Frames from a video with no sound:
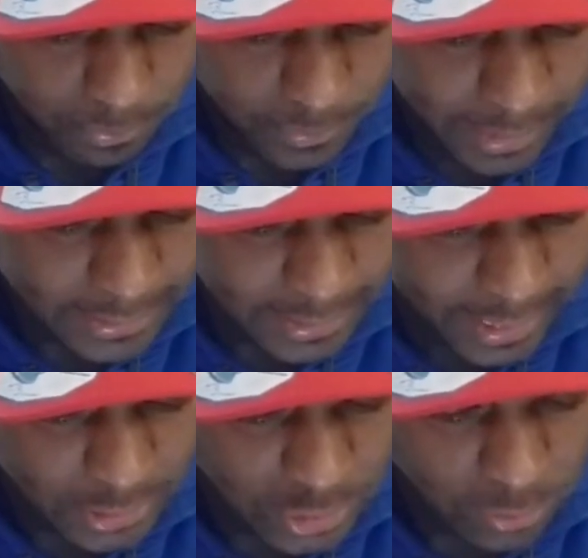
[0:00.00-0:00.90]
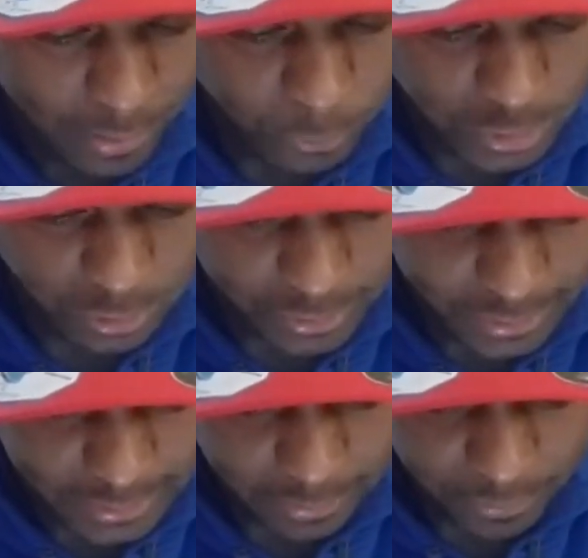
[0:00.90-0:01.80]
At the National Rifle
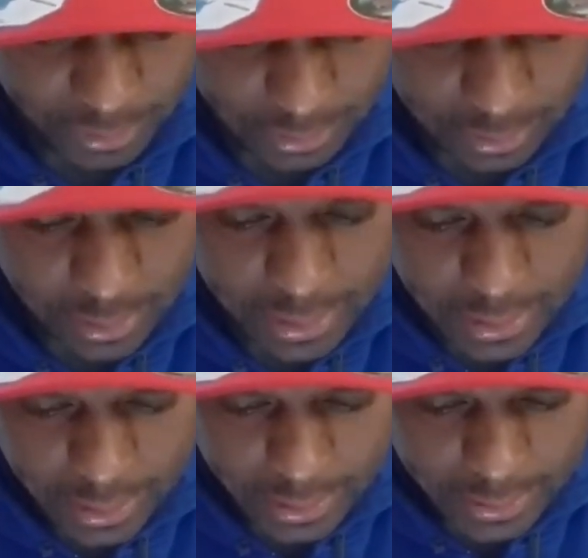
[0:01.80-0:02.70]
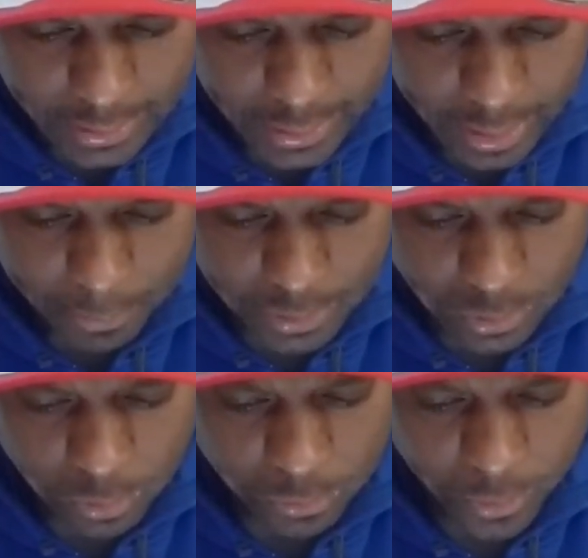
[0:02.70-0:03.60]
Association convention in Indianapolis
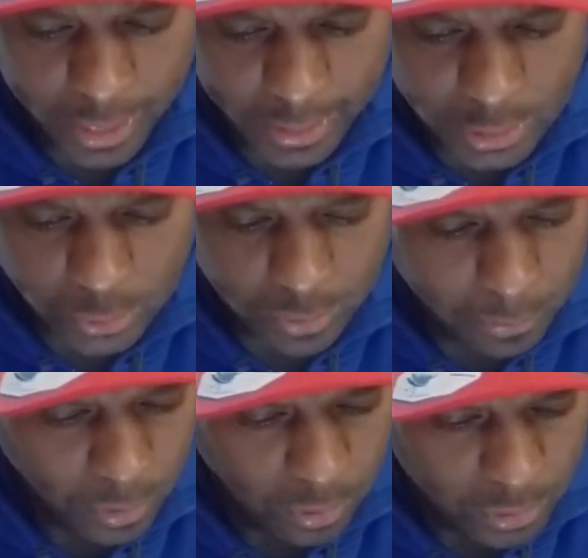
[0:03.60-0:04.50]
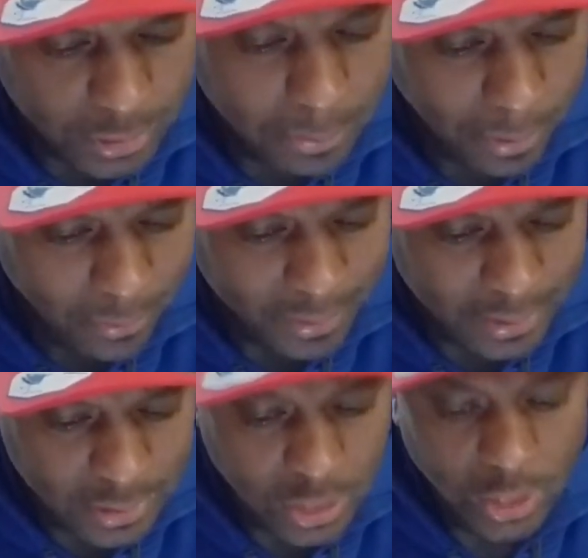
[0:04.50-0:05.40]
on Friday, Trump urged
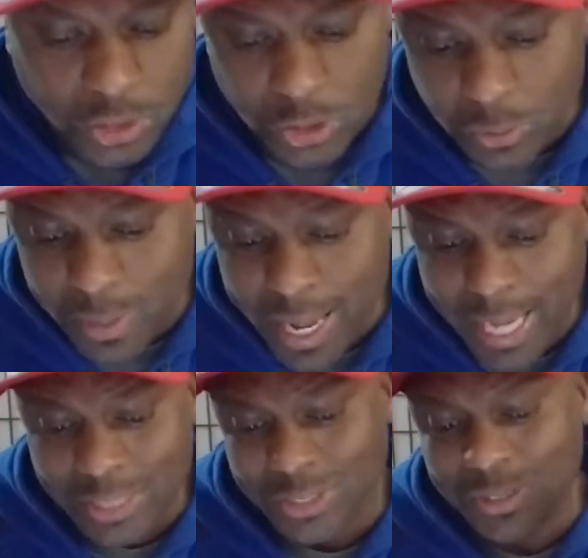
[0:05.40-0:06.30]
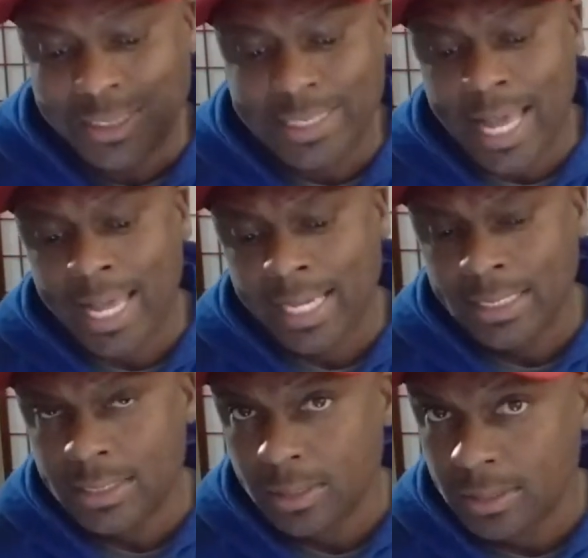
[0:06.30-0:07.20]
Americans to
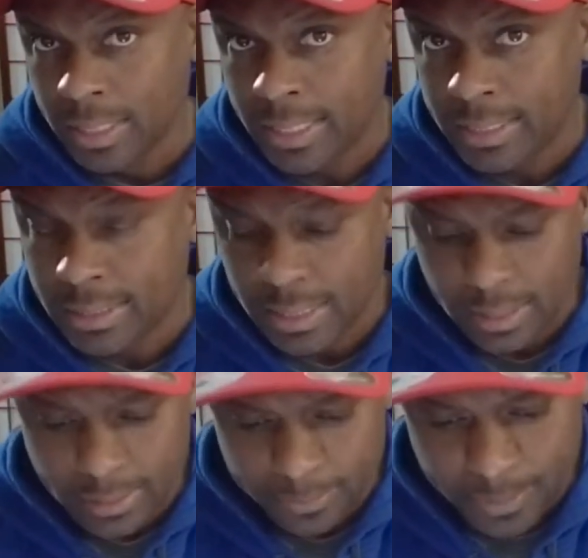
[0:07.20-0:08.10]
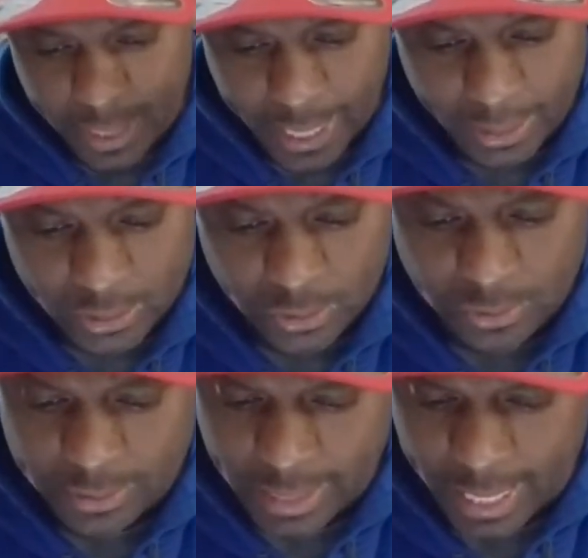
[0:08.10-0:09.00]
exercise, look at this,
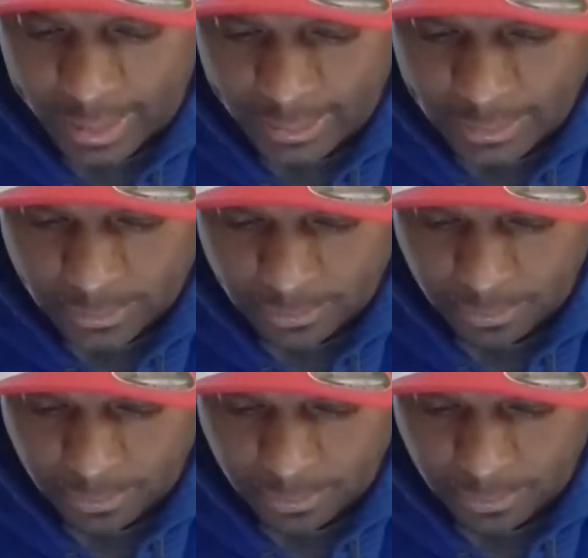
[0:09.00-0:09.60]
exercise.